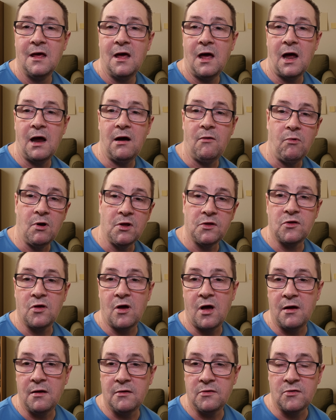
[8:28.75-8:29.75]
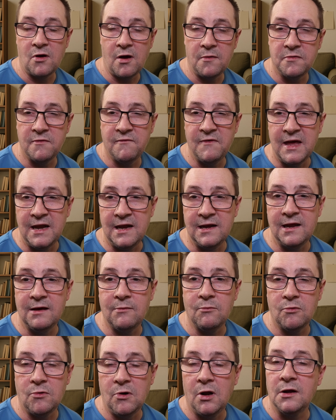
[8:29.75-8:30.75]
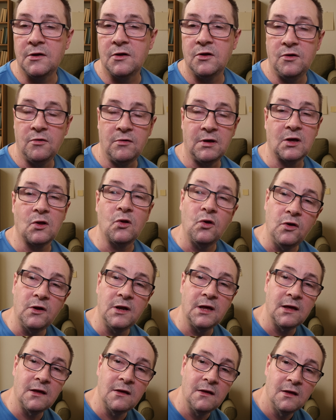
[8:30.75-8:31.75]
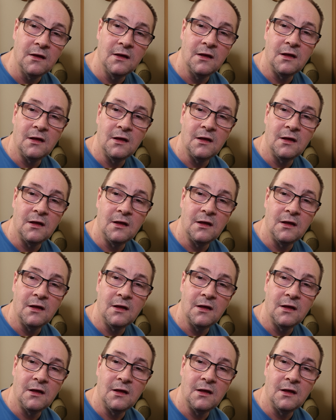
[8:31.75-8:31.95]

uh, what ty types of editing would like to do, including